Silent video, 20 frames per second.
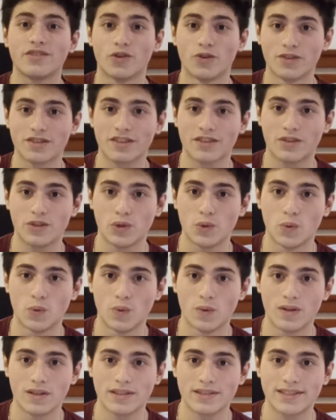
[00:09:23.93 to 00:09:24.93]
Don't
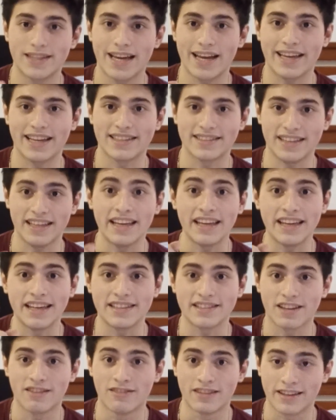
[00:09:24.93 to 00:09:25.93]
do science
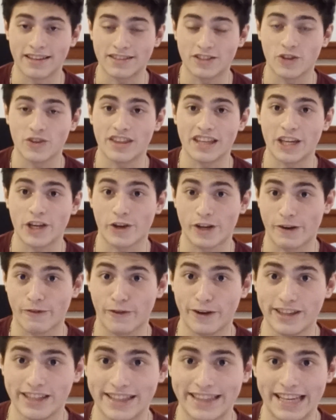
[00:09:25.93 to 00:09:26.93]
EEs unless you think you
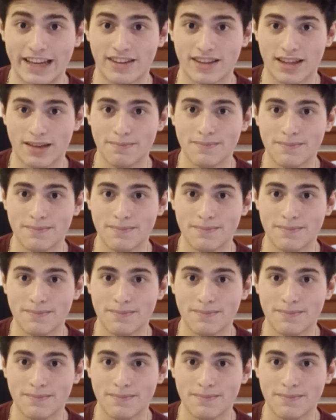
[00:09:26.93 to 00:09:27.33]
can really nail